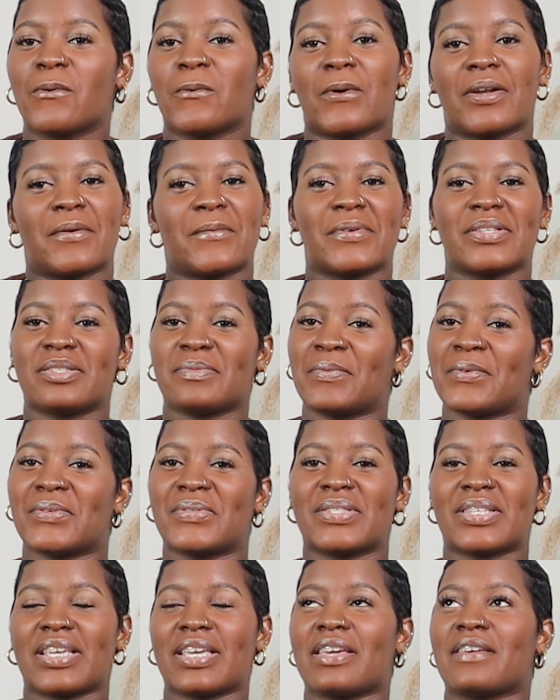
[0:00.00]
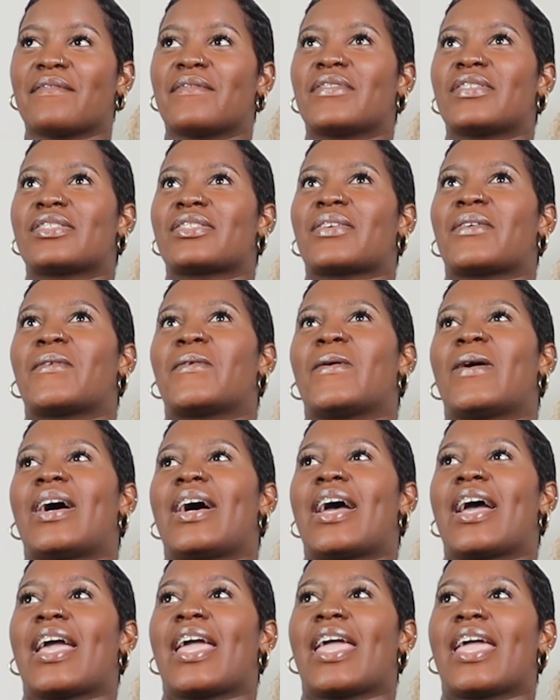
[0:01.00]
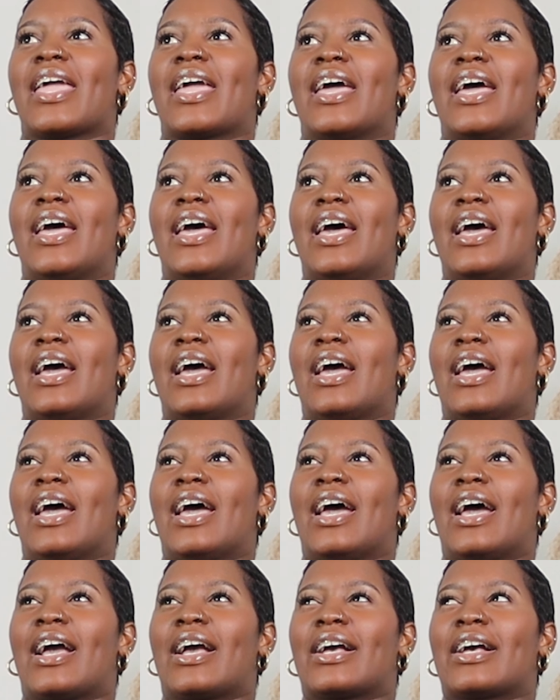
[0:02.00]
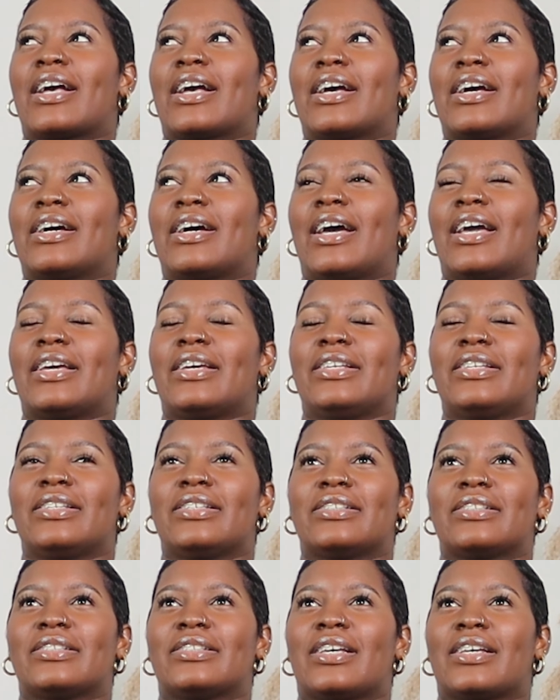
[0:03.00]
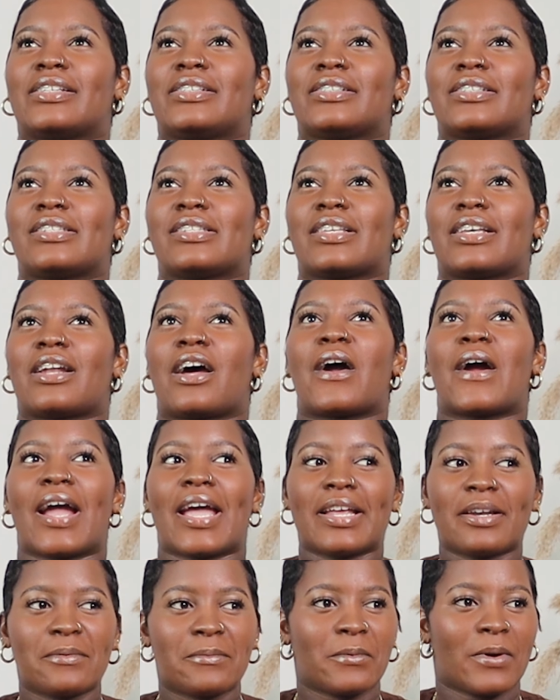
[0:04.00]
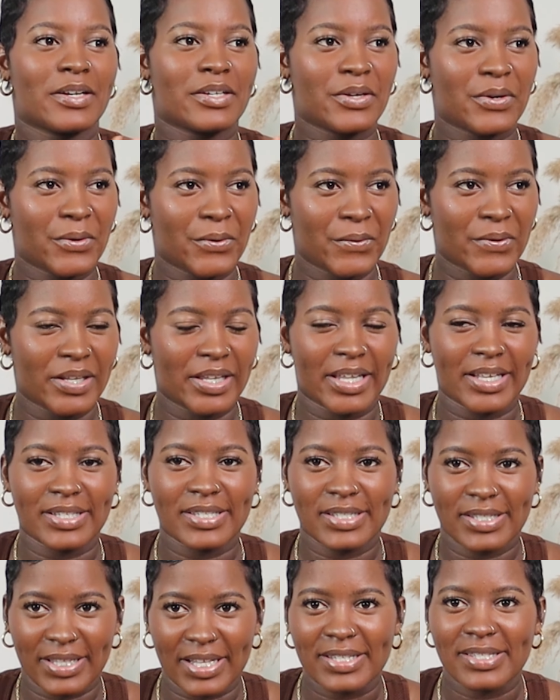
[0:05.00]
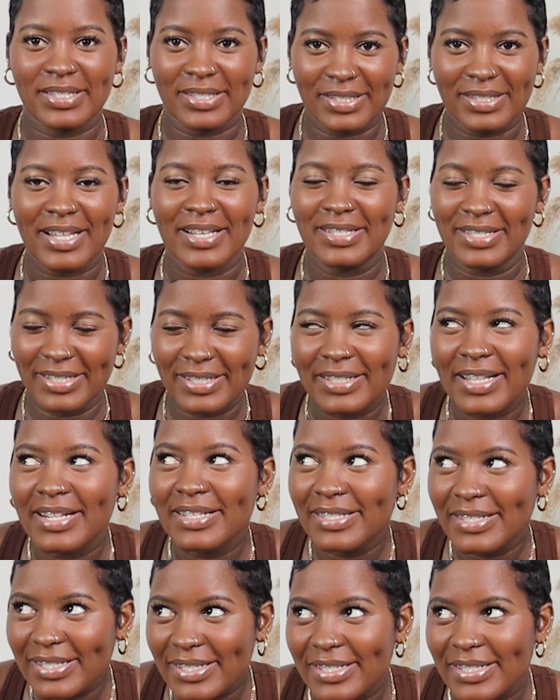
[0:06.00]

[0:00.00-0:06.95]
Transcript: what it was supposed to give, so I... I I just said, all right, one coat. Let's let's let's let's